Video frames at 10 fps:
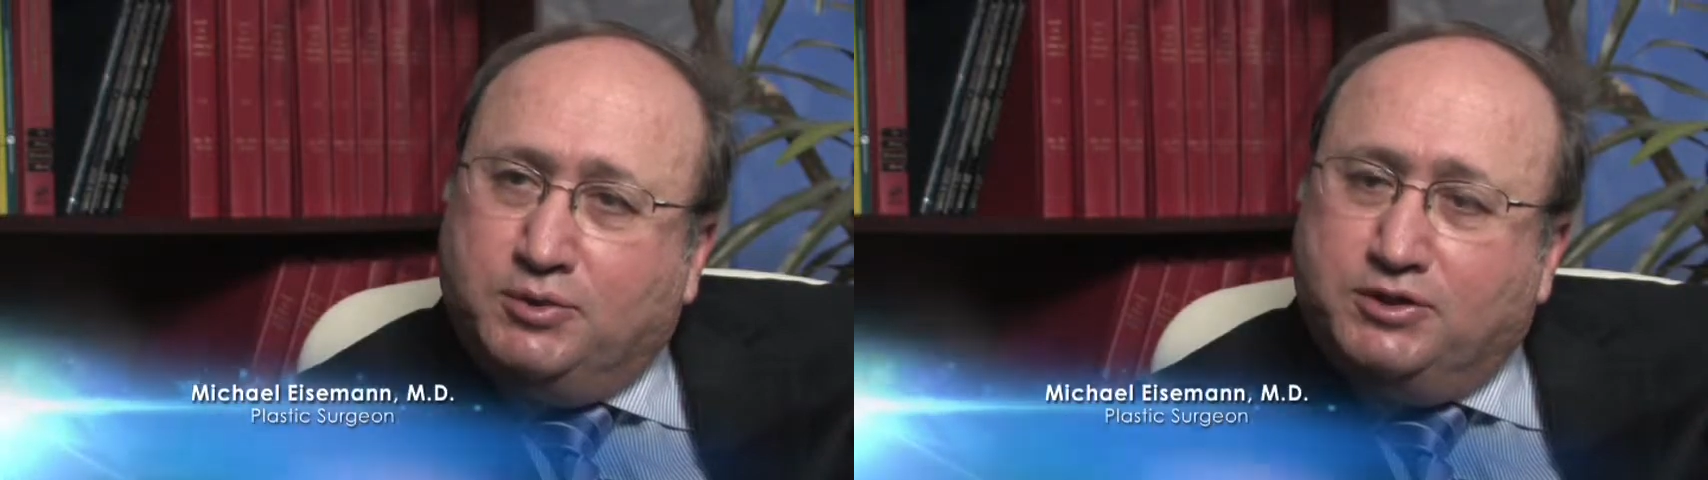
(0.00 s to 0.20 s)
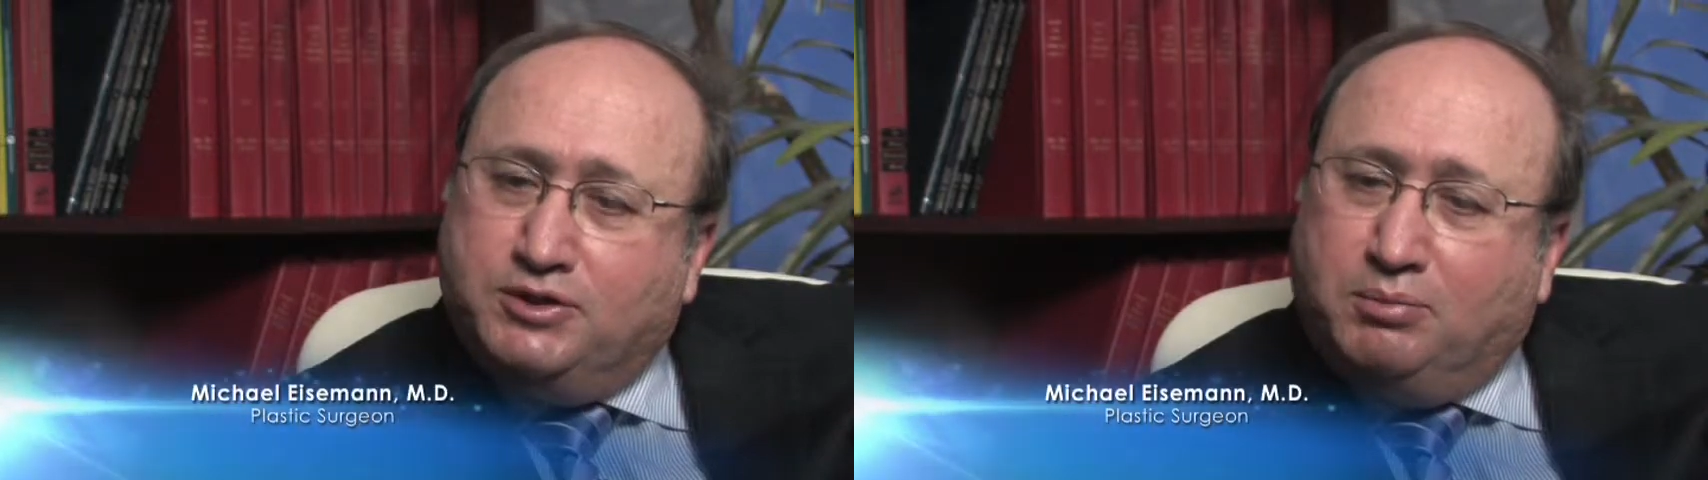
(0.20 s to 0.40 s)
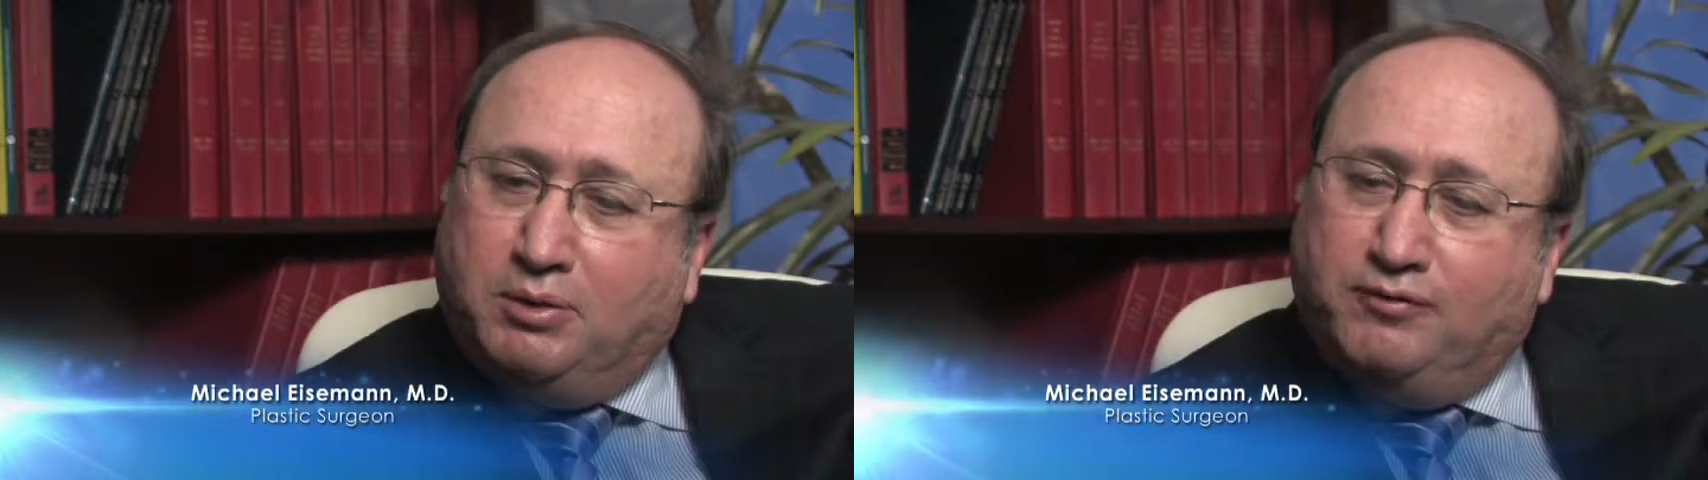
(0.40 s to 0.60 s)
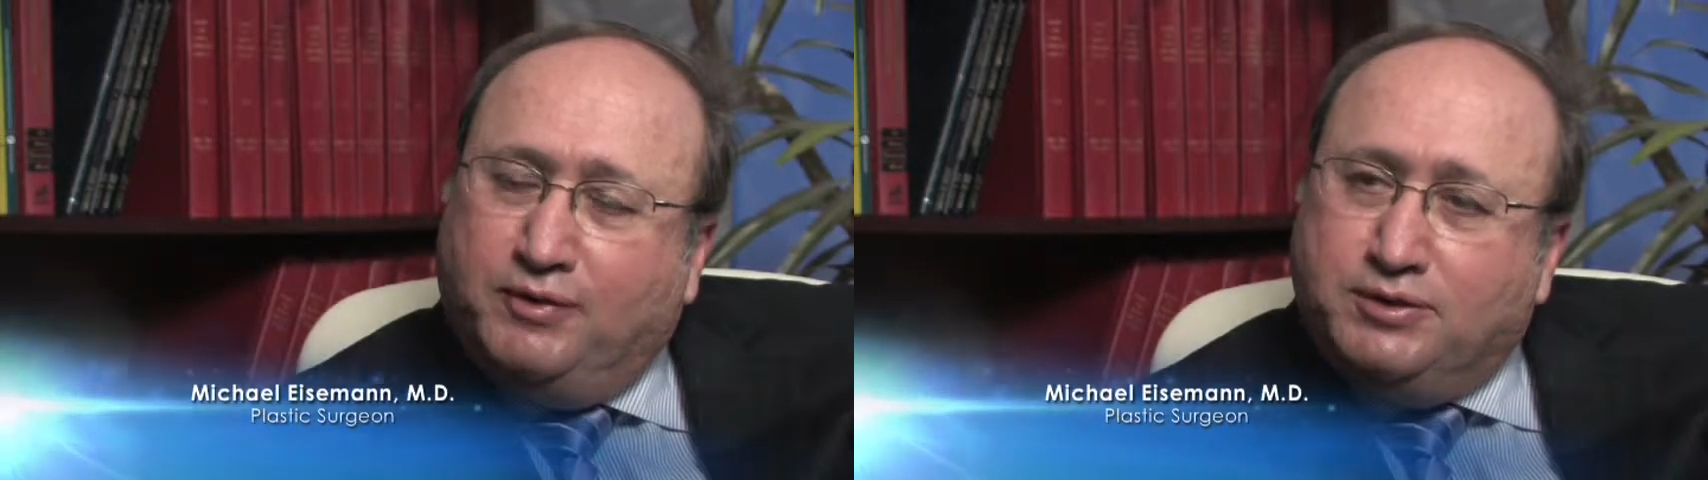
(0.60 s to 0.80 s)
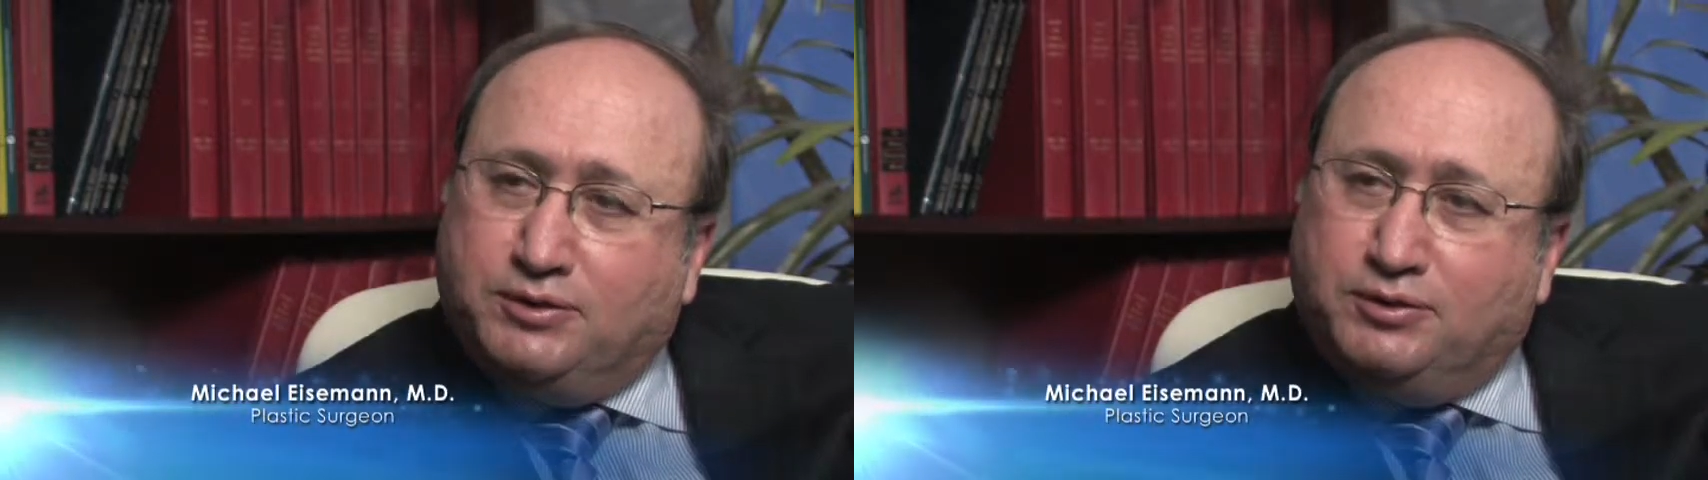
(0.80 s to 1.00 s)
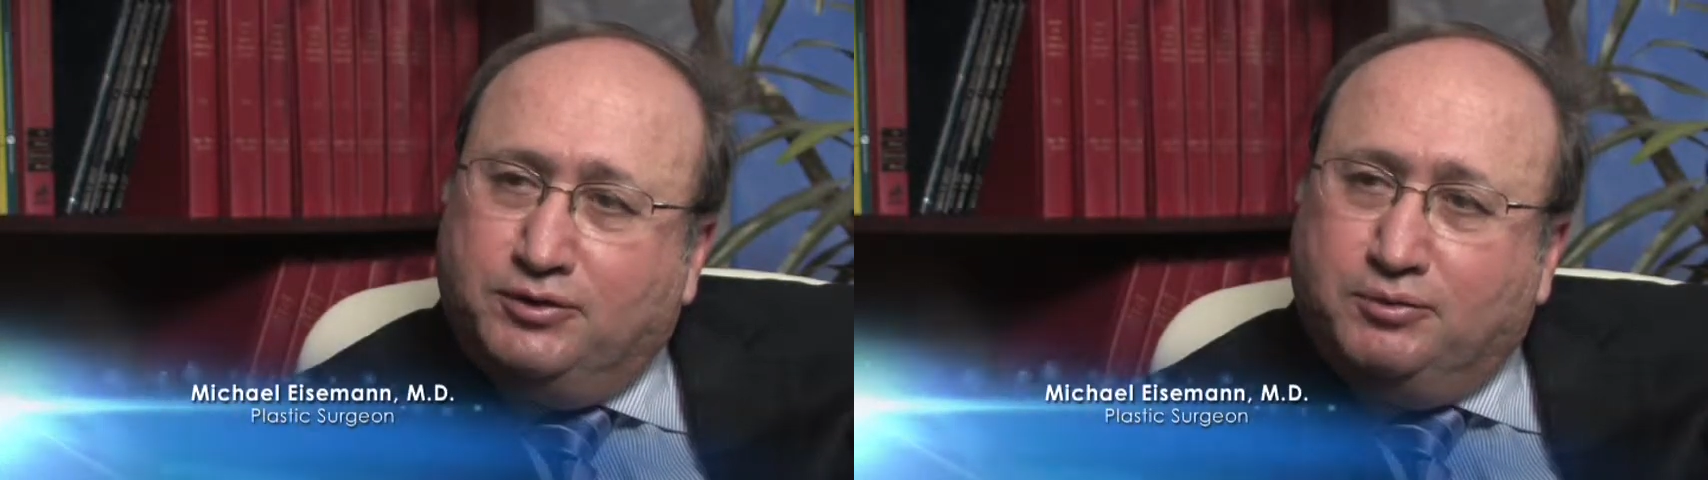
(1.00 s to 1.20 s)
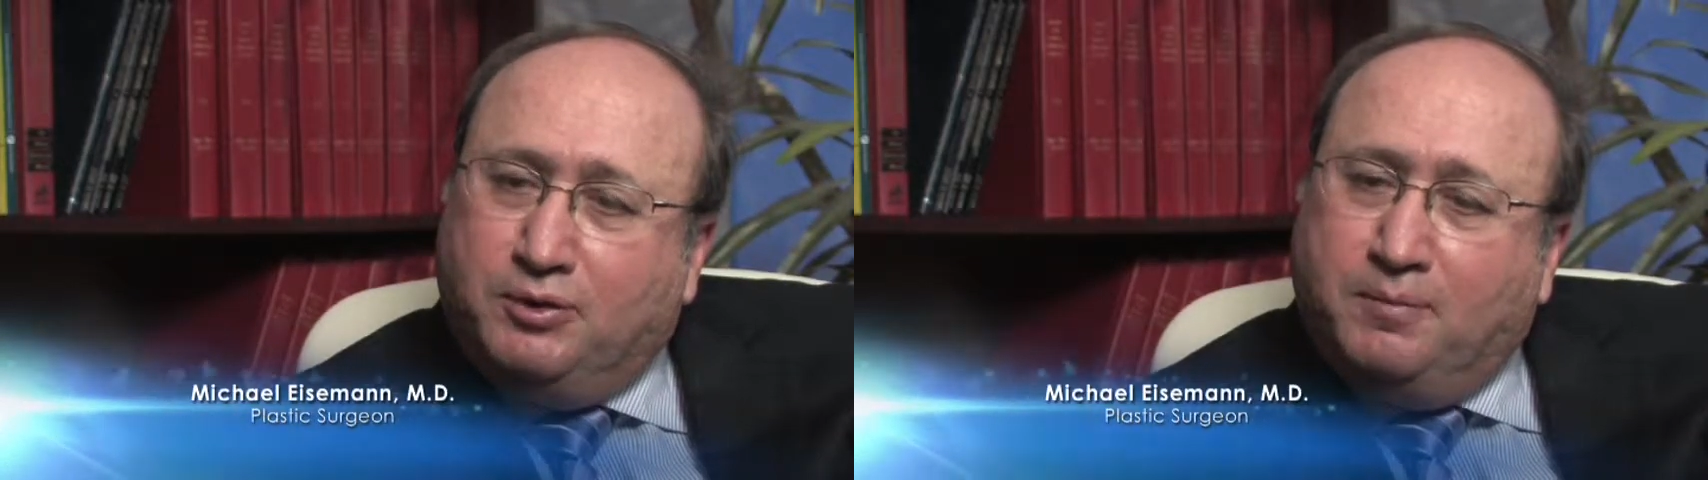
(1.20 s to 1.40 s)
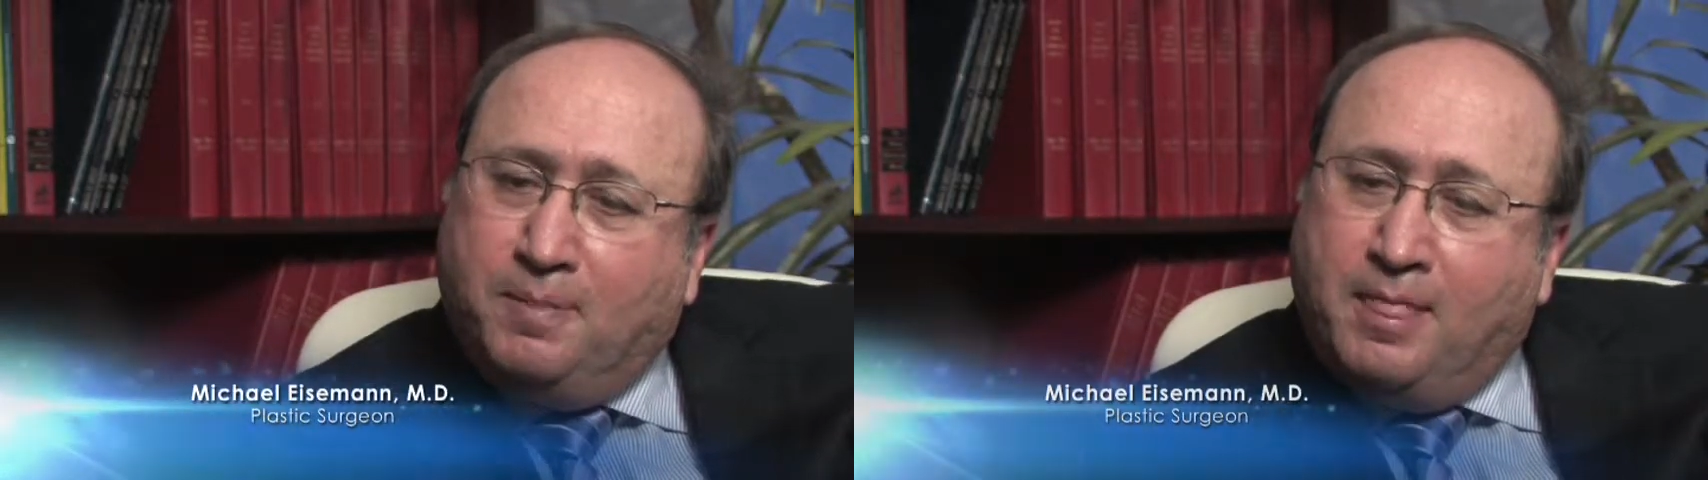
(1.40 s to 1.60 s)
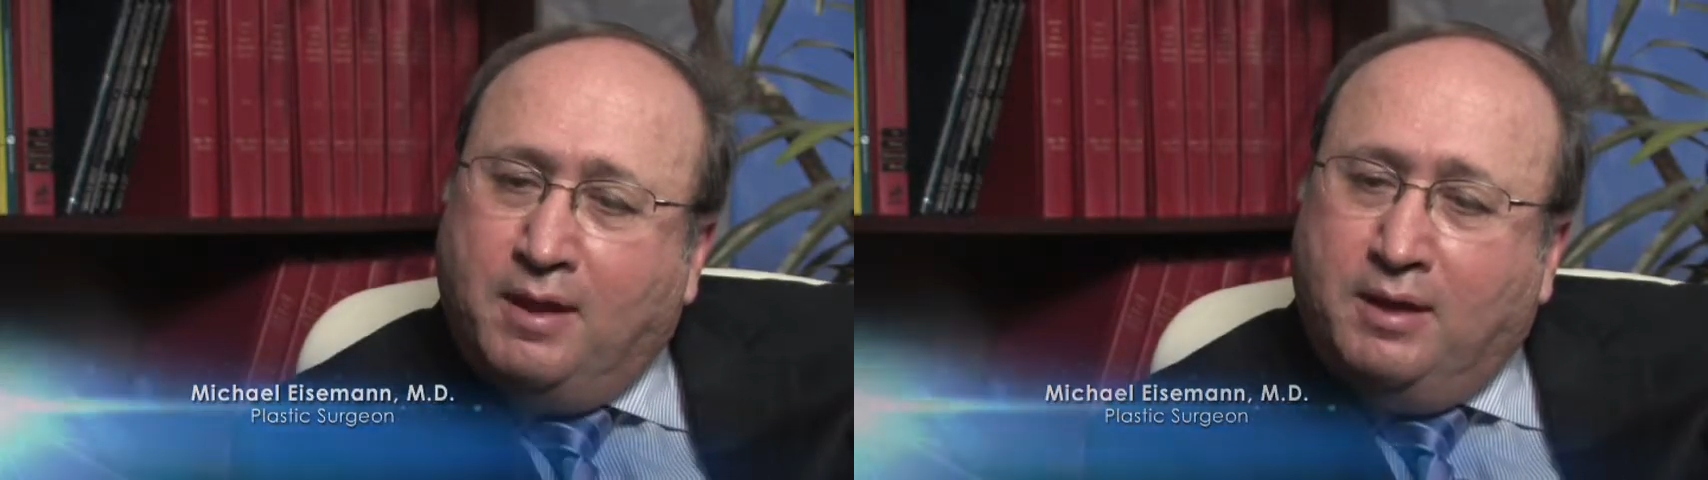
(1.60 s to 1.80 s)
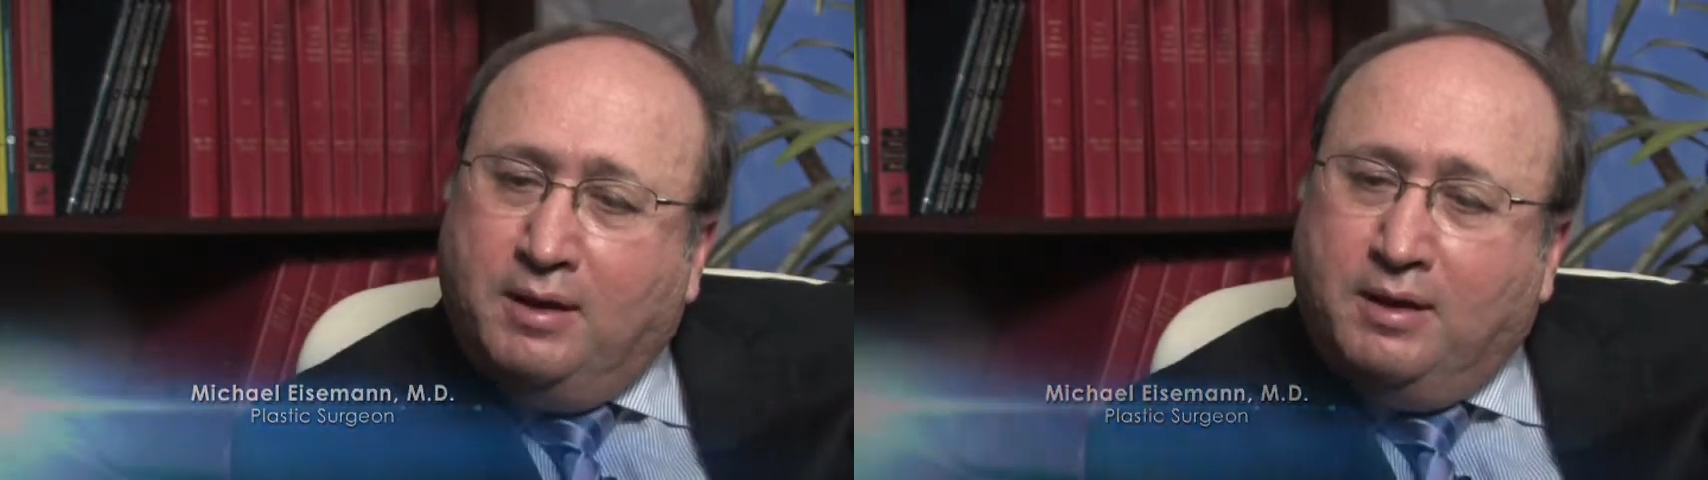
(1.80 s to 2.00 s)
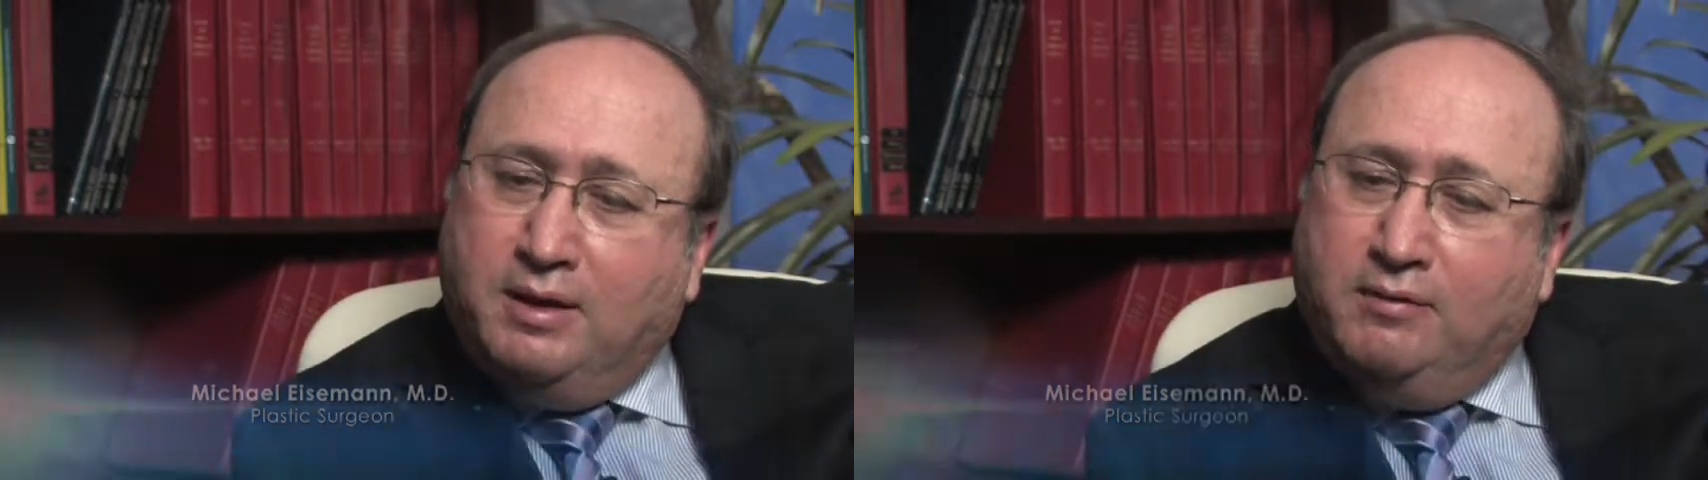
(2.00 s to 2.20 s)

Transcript: which is a blood vessel tumor. It